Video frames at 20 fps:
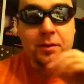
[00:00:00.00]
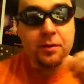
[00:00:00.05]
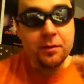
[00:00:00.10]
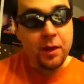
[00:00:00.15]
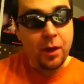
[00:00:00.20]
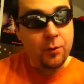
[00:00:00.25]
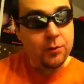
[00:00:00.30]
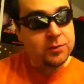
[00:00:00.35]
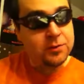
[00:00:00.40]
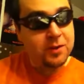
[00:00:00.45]

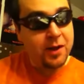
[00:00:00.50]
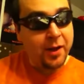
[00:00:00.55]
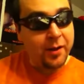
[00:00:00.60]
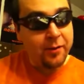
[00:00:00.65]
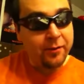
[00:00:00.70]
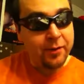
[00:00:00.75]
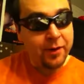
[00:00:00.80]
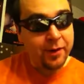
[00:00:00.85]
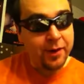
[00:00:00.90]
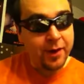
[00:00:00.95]
That was
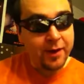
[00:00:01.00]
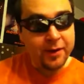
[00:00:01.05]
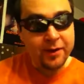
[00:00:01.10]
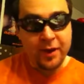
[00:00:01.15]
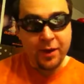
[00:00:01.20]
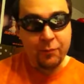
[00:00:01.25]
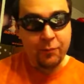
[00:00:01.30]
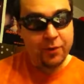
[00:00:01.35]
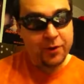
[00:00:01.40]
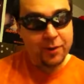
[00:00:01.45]
loud. I got
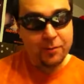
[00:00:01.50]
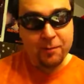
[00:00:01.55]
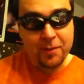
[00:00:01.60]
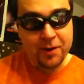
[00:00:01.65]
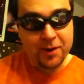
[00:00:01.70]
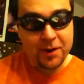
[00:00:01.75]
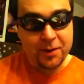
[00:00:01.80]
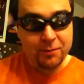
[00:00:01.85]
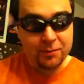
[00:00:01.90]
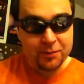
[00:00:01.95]
can't wake up
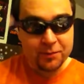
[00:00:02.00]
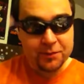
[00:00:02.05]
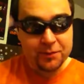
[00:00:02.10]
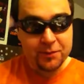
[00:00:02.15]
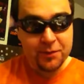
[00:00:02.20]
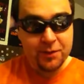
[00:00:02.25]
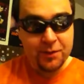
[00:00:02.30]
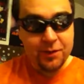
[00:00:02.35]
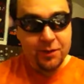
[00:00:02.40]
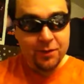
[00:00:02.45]
my
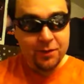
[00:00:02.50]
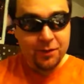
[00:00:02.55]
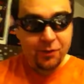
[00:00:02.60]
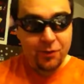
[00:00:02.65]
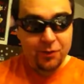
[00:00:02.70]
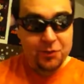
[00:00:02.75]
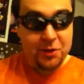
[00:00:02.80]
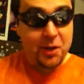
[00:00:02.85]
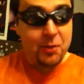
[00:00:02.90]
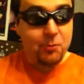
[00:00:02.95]
neighbors
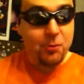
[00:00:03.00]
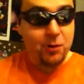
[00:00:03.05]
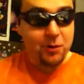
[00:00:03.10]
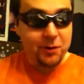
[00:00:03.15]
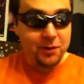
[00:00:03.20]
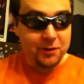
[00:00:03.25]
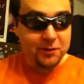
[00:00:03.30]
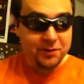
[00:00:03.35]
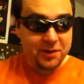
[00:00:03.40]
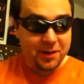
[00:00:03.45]
or Jay
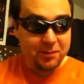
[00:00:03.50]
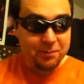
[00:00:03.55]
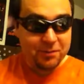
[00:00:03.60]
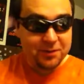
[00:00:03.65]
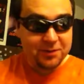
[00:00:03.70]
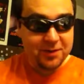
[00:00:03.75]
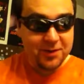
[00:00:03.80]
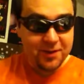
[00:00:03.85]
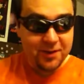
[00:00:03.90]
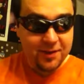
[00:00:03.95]
Wilkins'
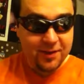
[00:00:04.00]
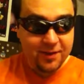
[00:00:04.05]
neighbors.